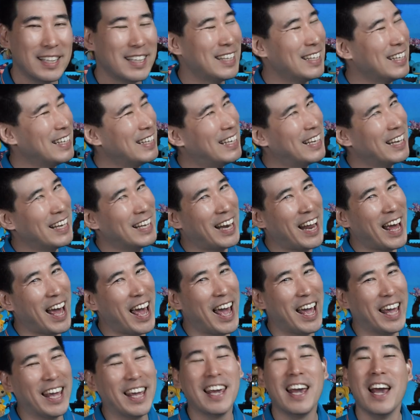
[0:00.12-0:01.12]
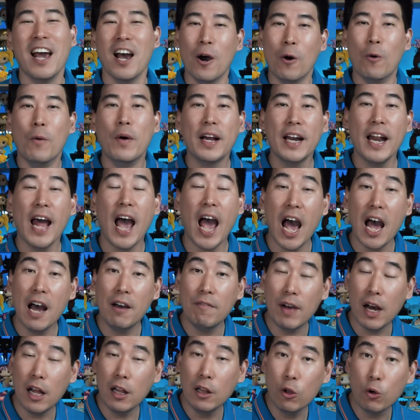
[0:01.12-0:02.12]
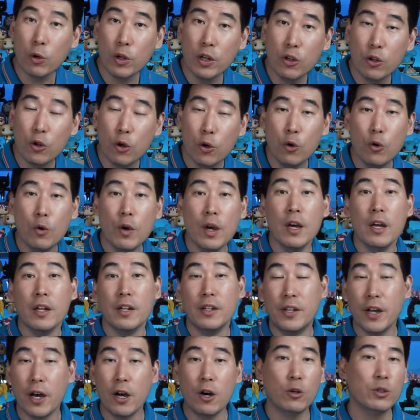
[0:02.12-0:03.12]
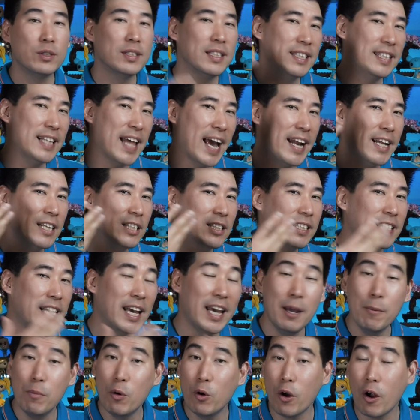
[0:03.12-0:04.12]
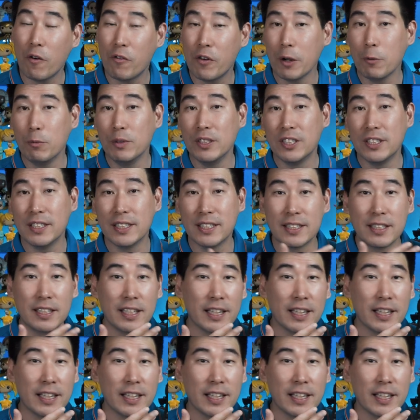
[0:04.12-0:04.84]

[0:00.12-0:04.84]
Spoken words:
G'day. We're going to have a look into Dell's latest keyboard offering, which is